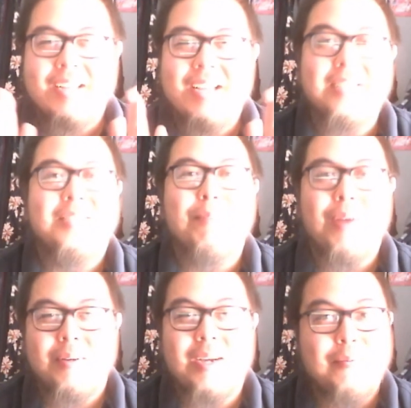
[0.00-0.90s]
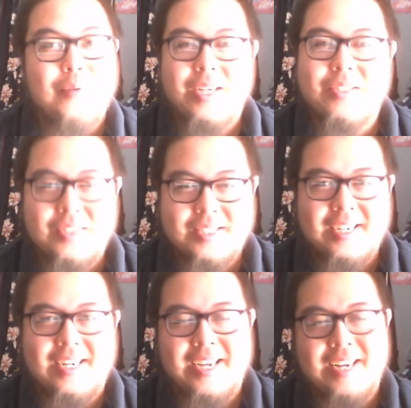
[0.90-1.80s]
as you probably, I'm way too excited.
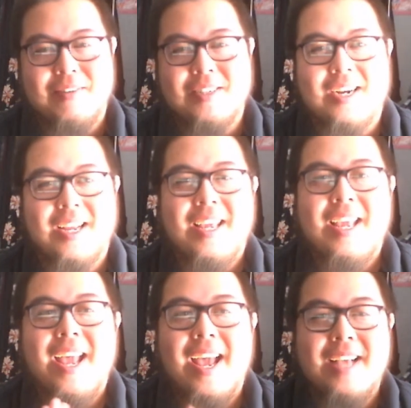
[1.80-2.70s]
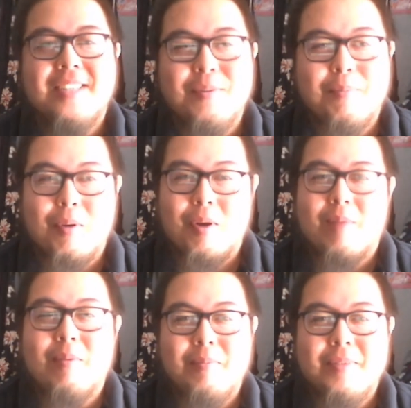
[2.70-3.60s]
I can't even talk. As you
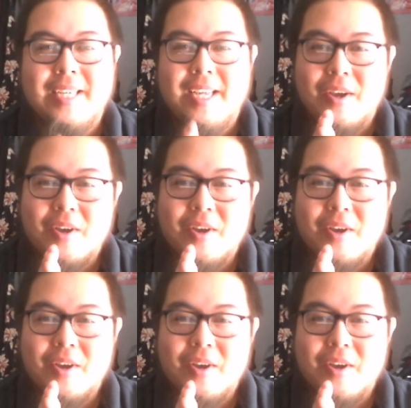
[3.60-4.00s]
probably